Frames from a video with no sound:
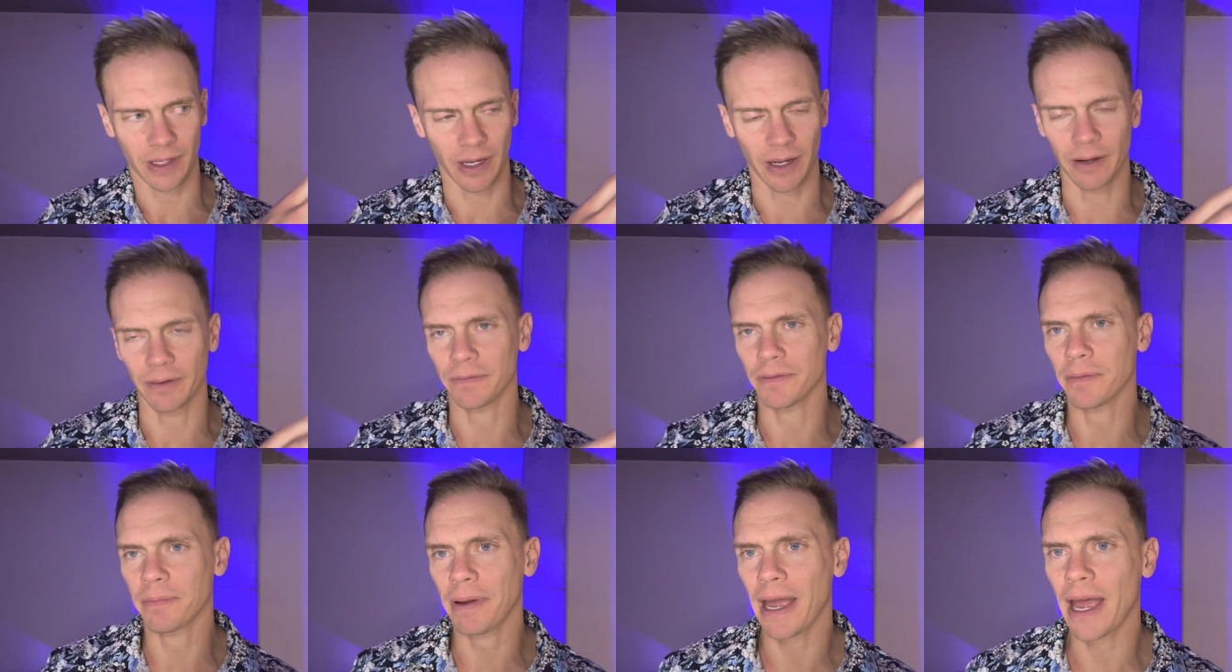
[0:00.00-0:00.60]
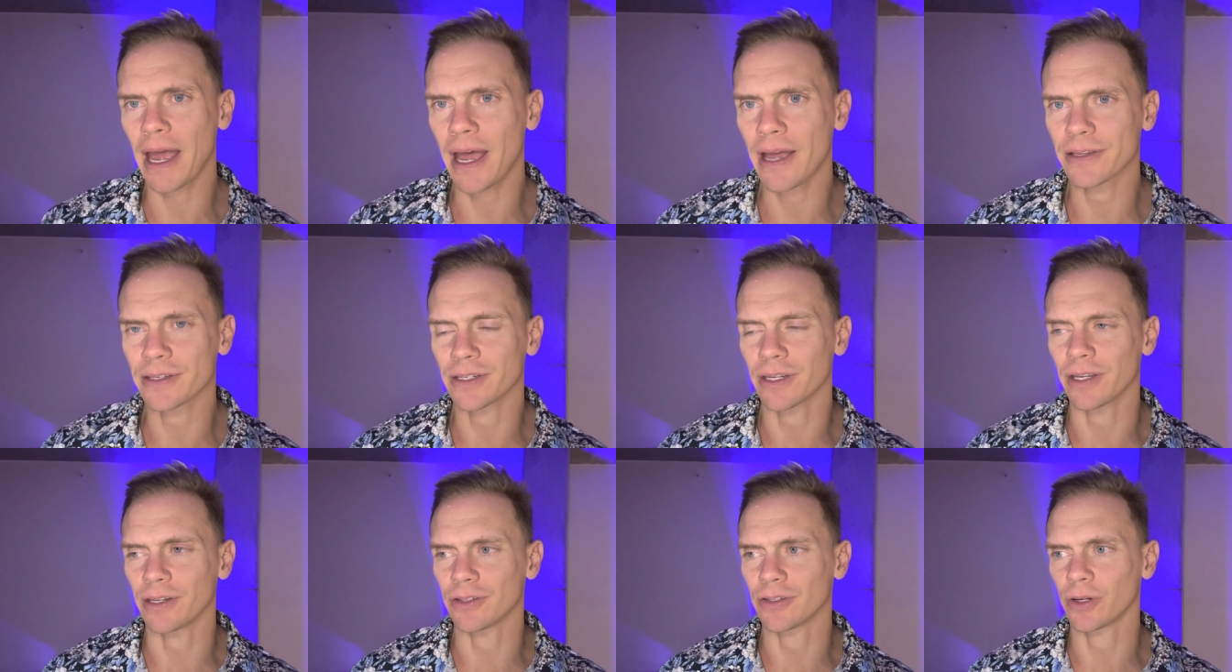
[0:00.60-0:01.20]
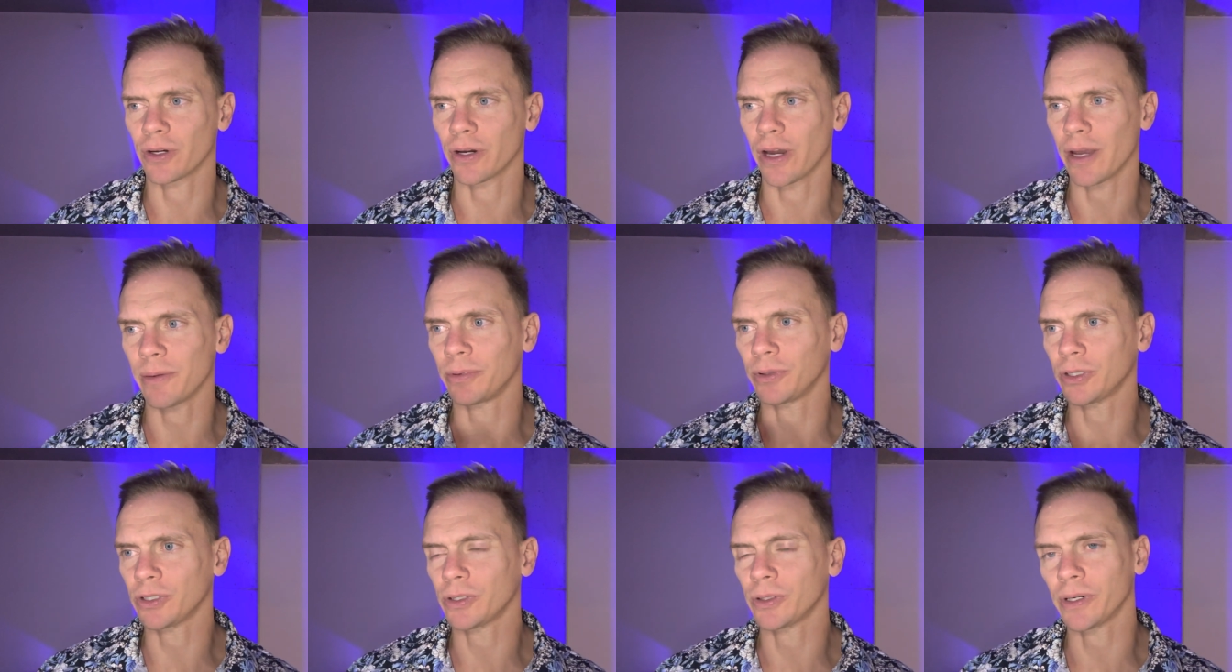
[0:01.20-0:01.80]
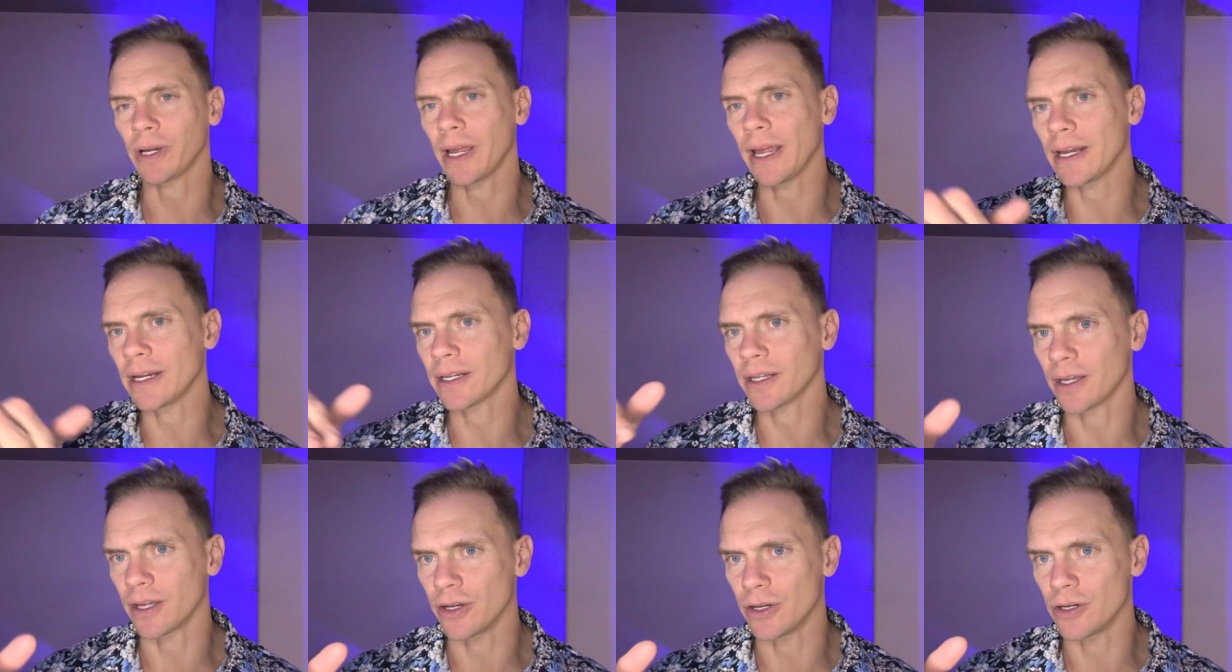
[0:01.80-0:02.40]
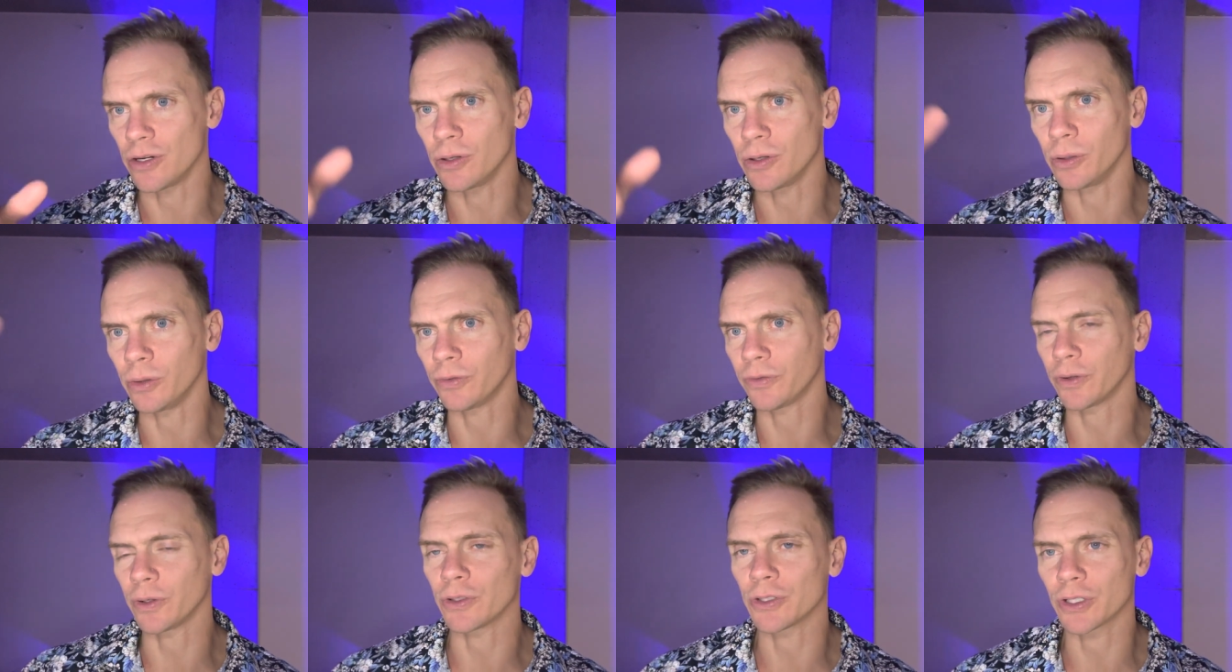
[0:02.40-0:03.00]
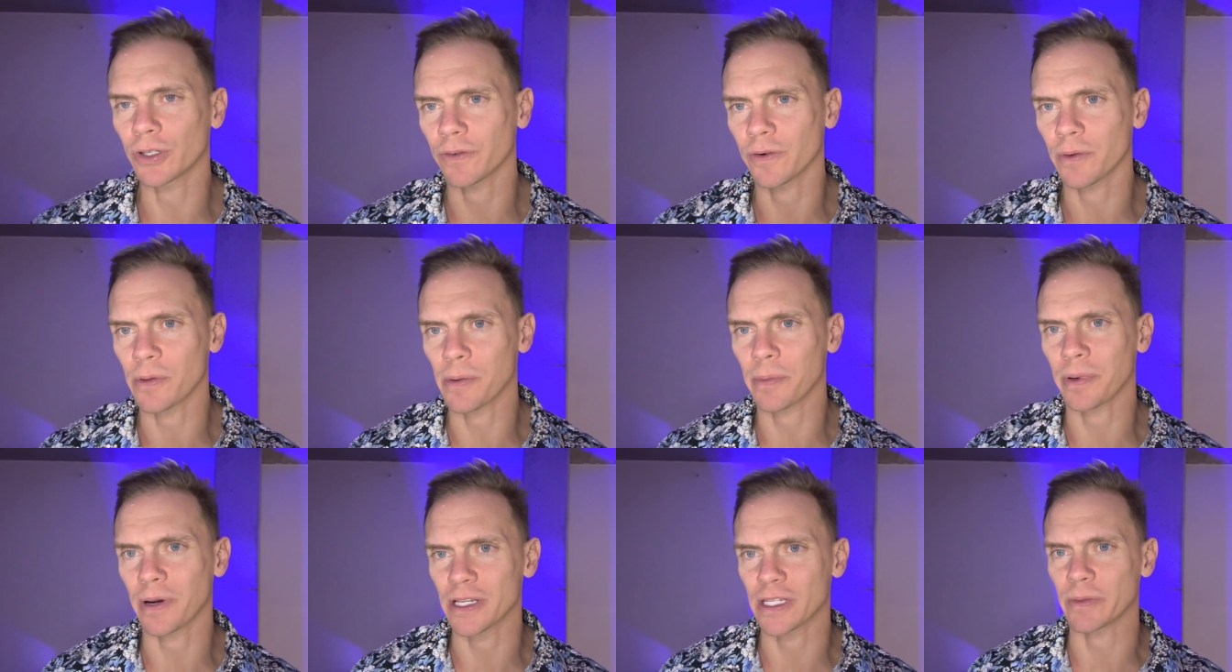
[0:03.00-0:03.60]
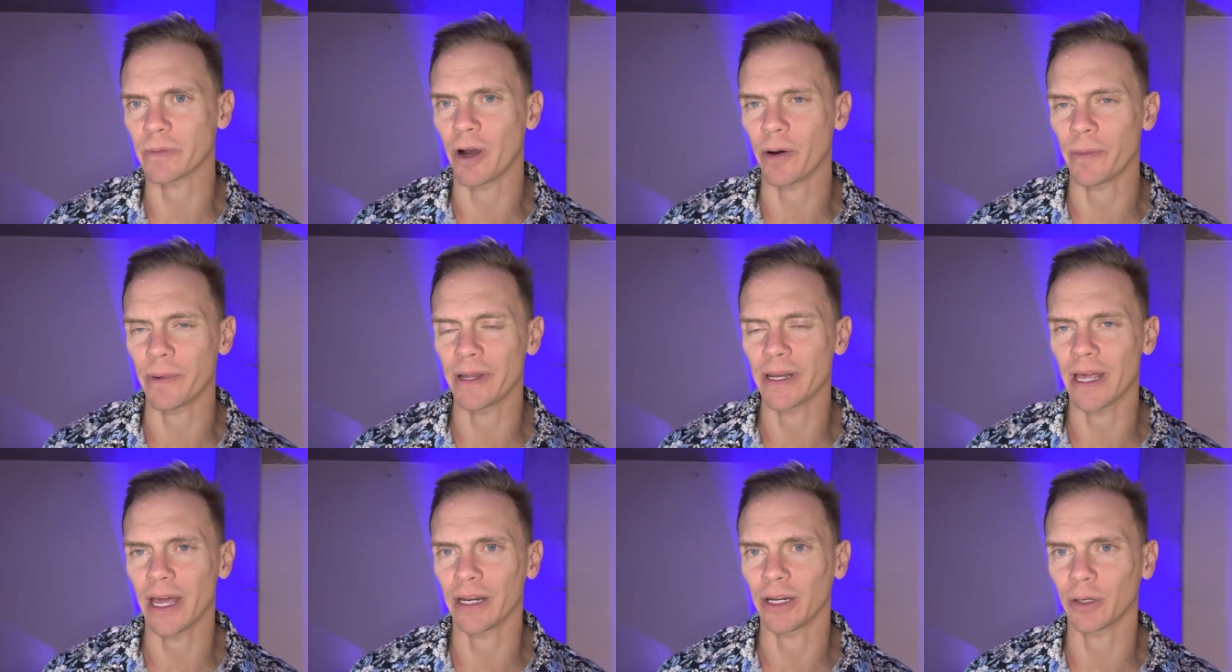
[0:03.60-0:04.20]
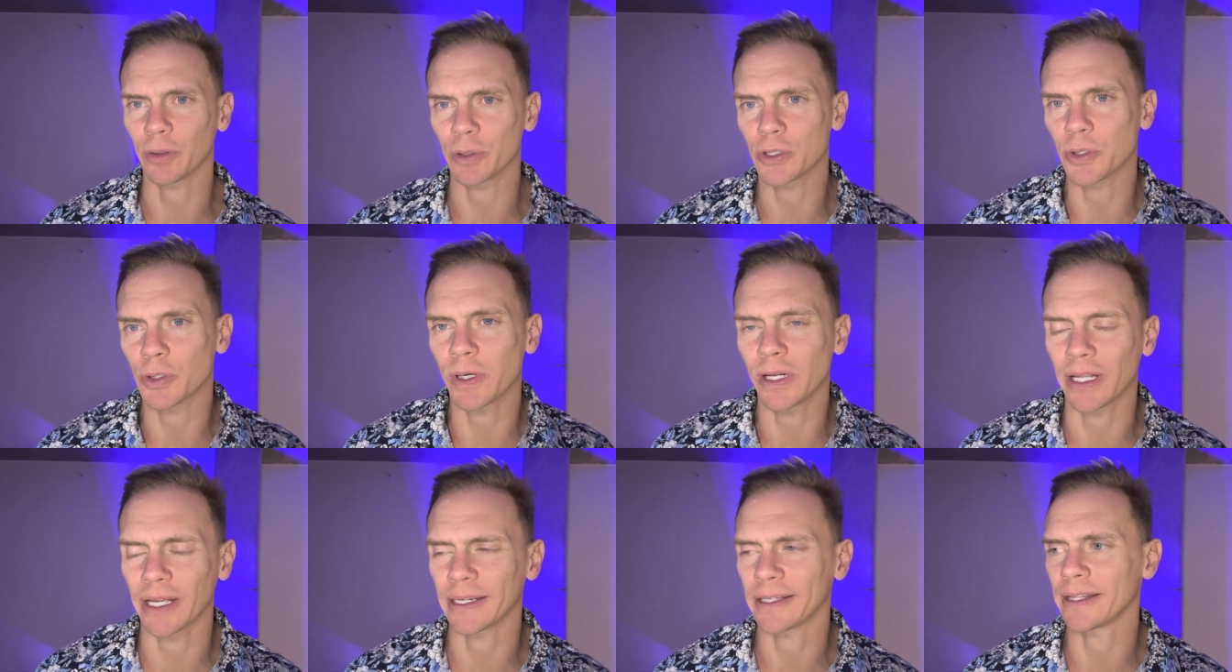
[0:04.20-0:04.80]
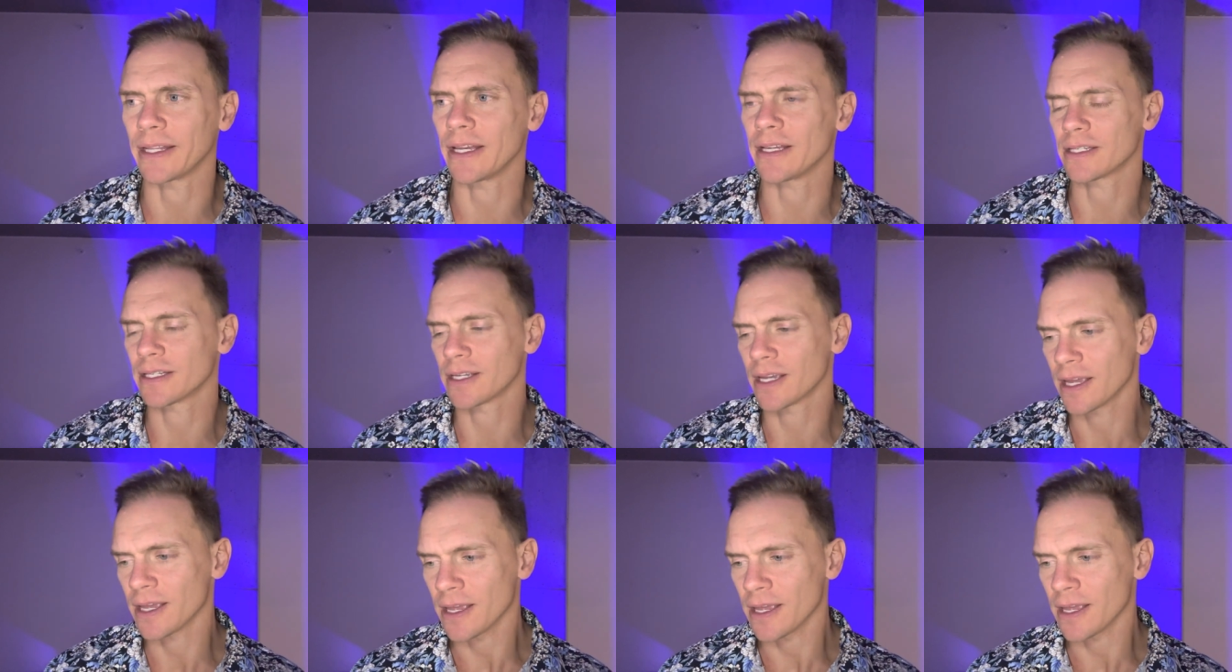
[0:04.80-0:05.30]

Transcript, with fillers: of the past and so you're able to create a new future from the present moment at a retreat like this